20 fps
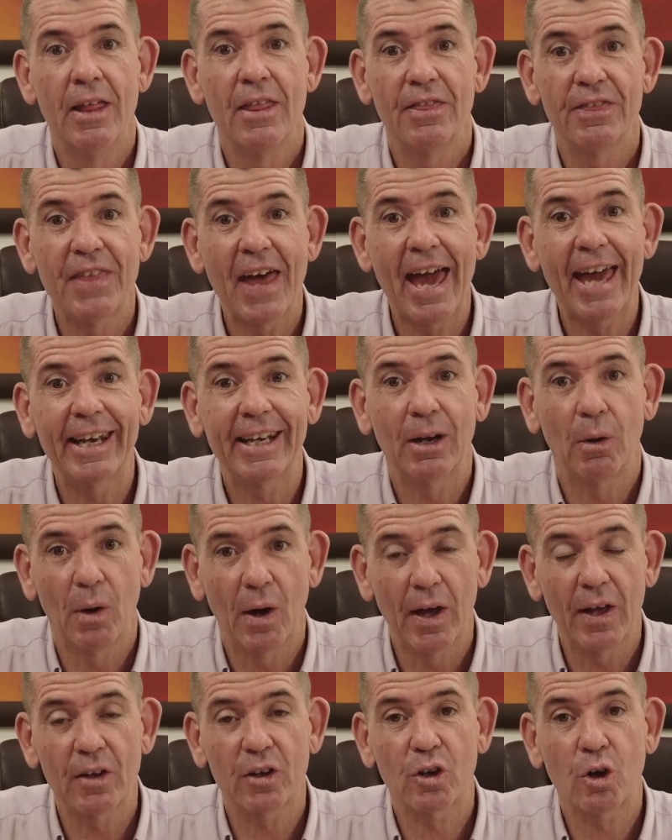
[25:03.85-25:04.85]
that
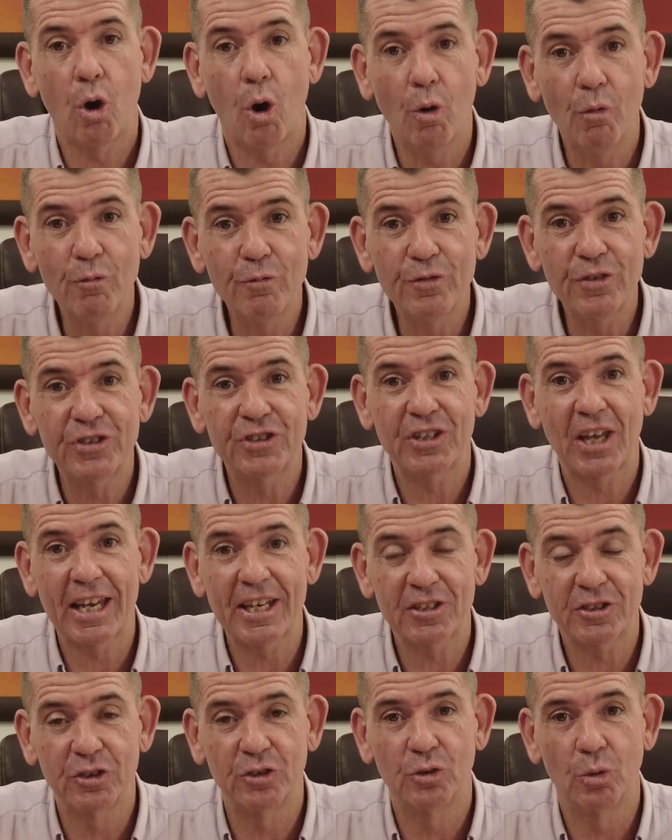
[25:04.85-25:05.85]

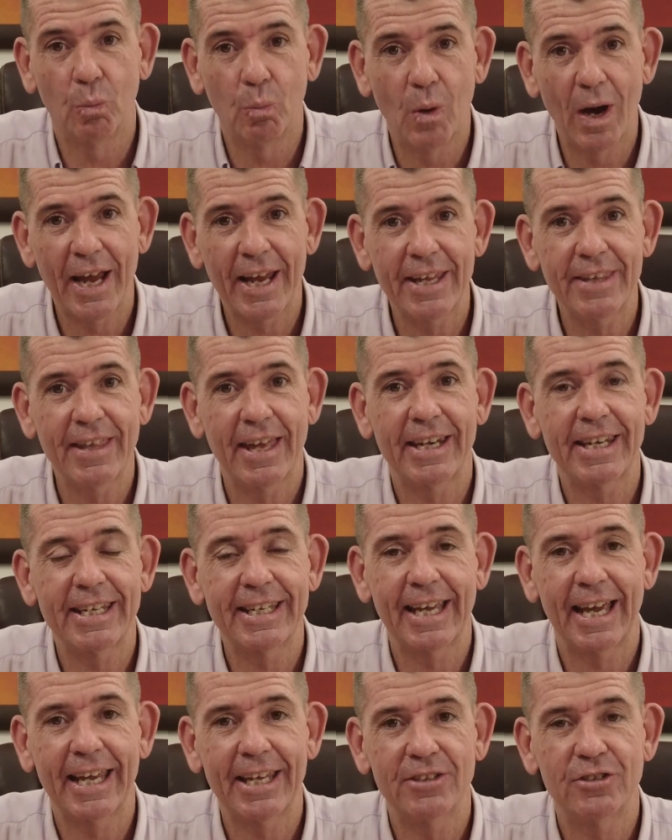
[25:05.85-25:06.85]
conversation, the way that
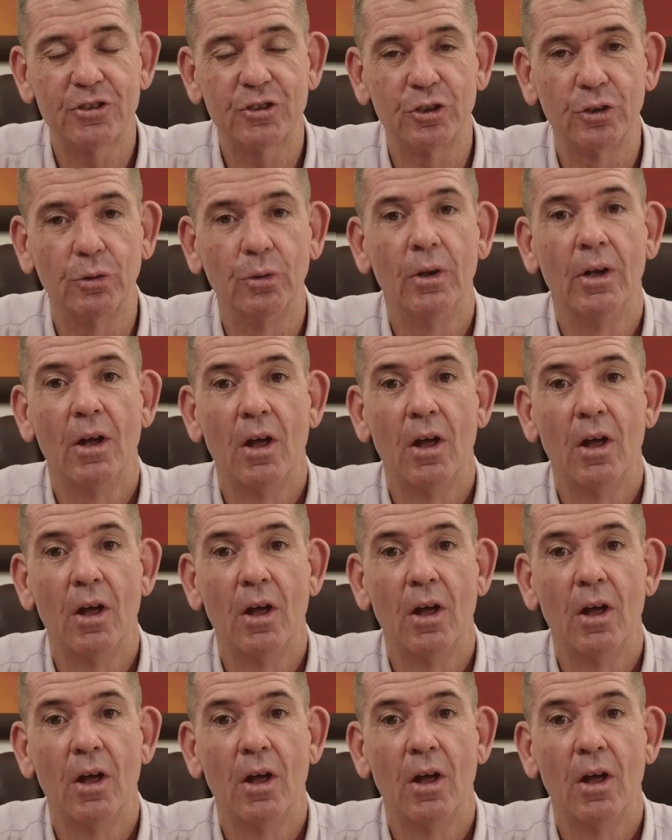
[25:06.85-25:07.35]
engages you